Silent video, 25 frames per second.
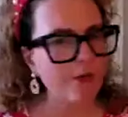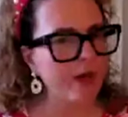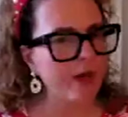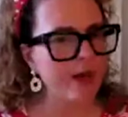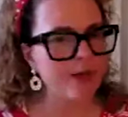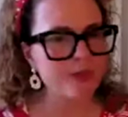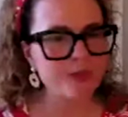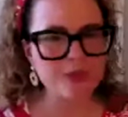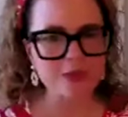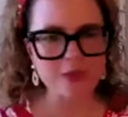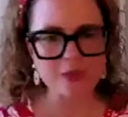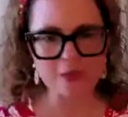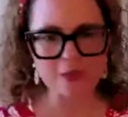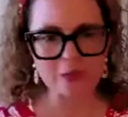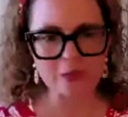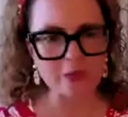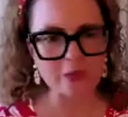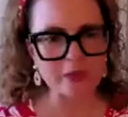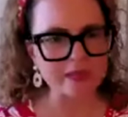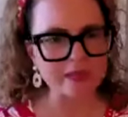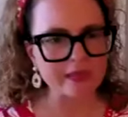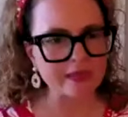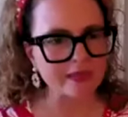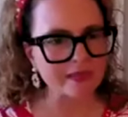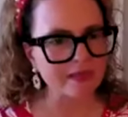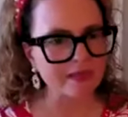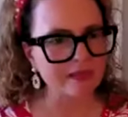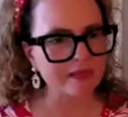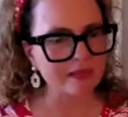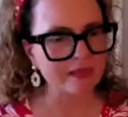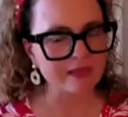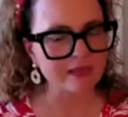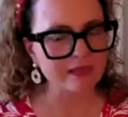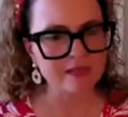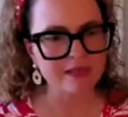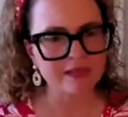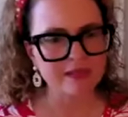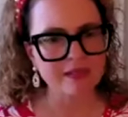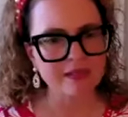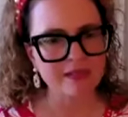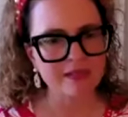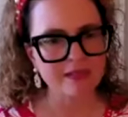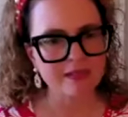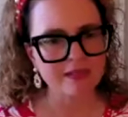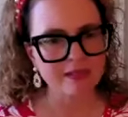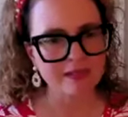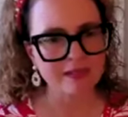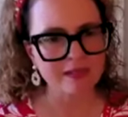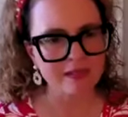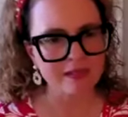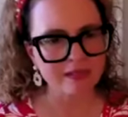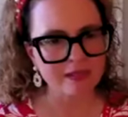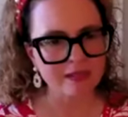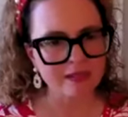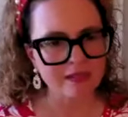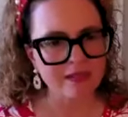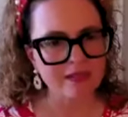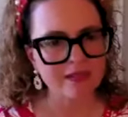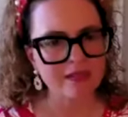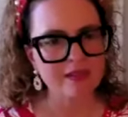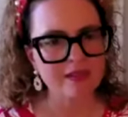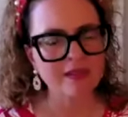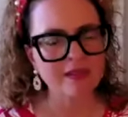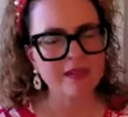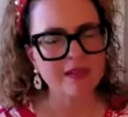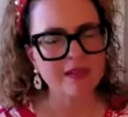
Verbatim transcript: oh, absolutely and how how